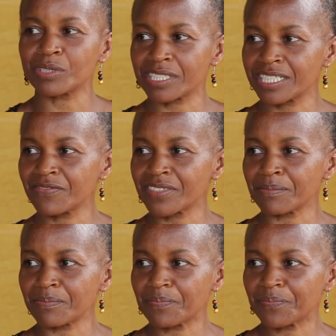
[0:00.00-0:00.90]
receive
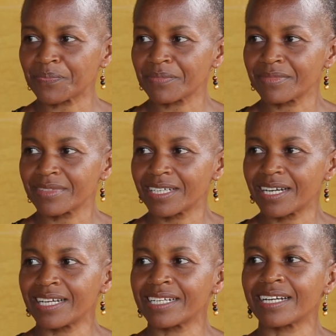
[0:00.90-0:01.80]
them,
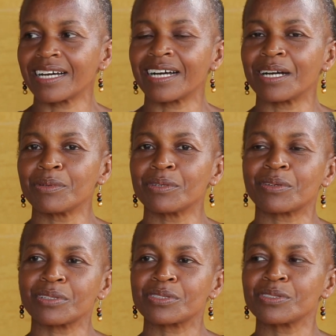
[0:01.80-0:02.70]
and we'll
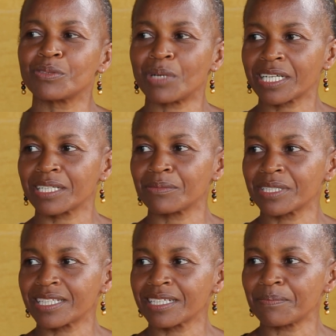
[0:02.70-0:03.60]
continue working
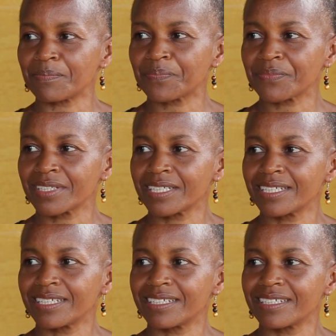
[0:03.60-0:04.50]
with them.
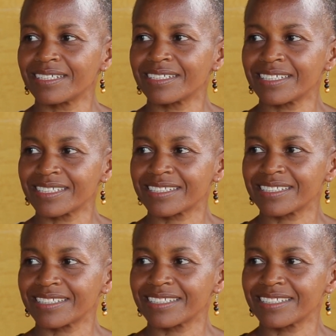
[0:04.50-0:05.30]
Yes.